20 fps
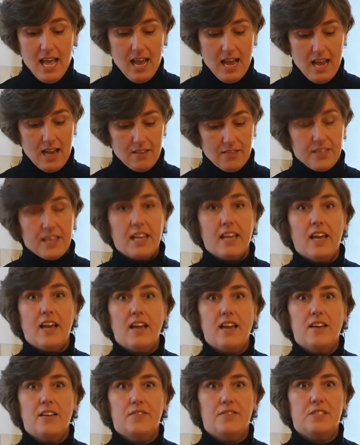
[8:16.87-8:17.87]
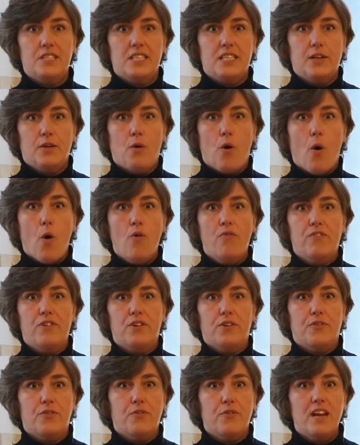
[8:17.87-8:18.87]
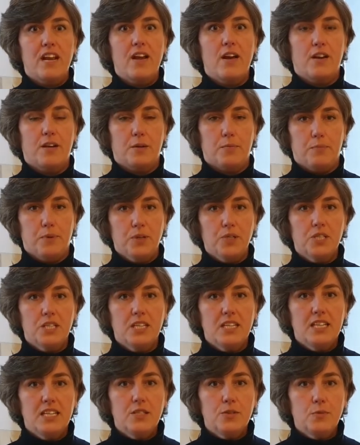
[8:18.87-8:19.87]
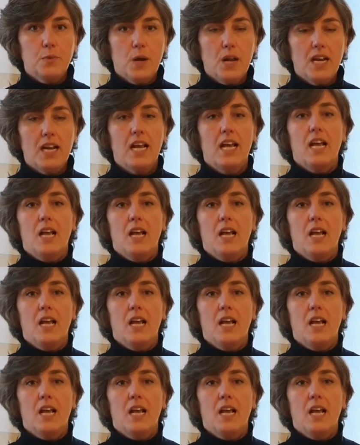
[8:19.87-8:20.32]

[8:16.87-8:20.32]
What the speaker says: I think I have still over 300 books on this one,